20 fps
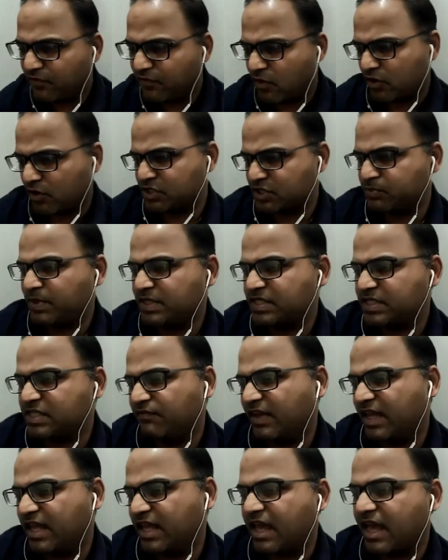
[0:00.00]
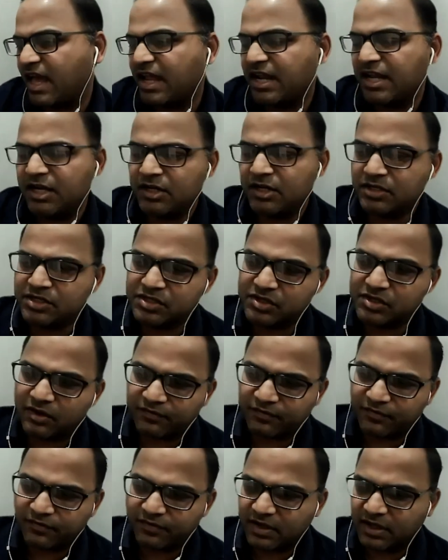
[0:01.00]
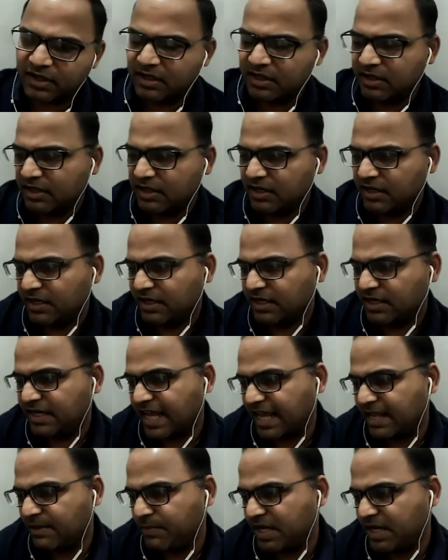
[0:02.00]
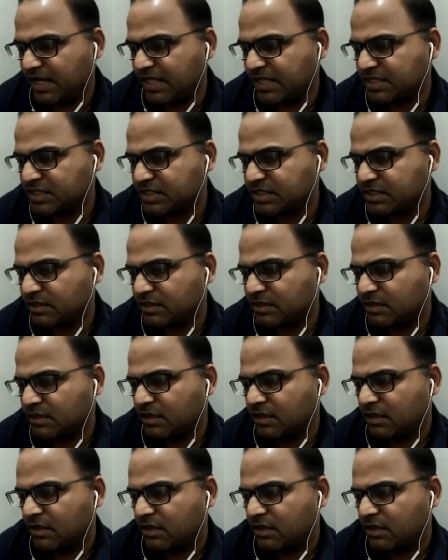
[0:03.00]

for specific kinds of diabetes.